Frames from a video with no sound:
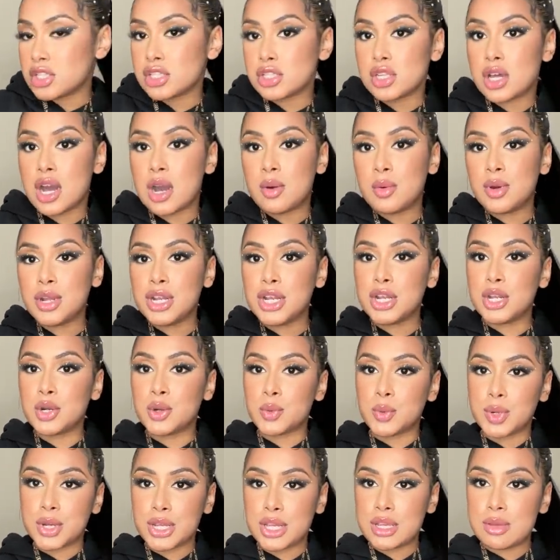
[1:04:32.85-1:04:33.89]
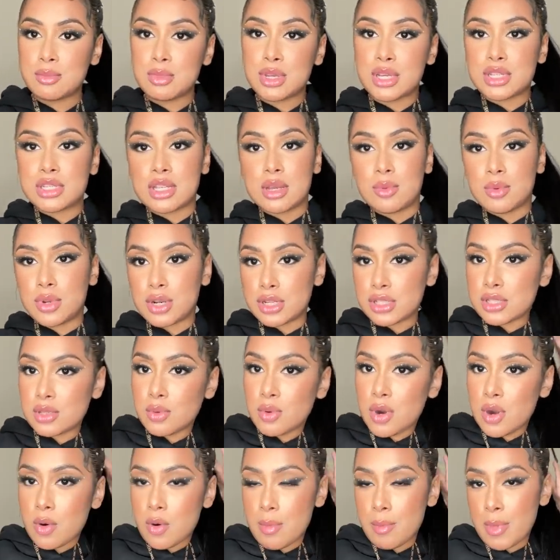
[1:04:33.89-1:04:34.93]
So I wanted green because I wanted to
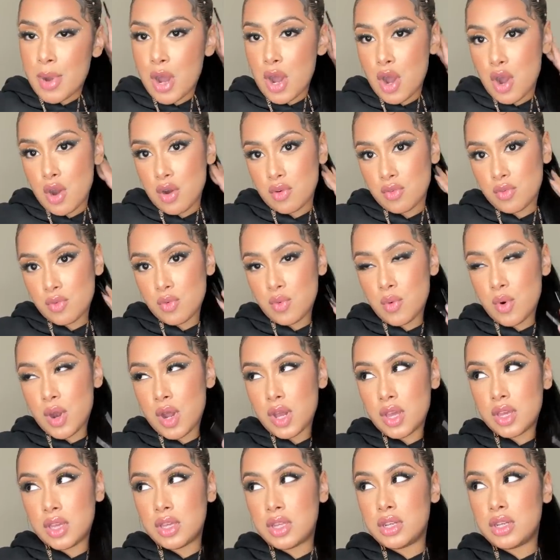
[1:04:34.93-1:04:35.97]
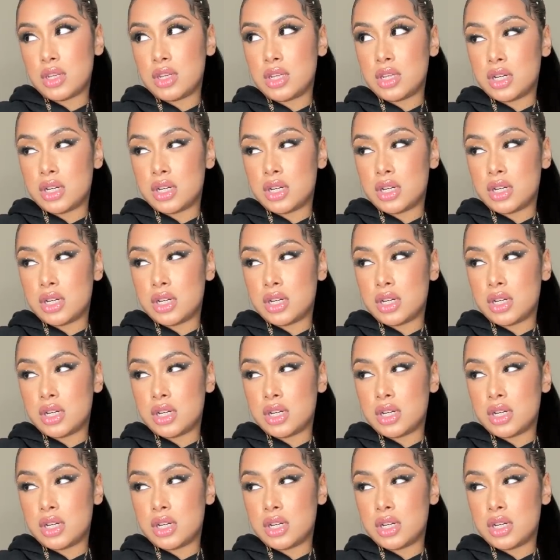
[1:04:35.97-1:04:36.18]
wear with my Off-White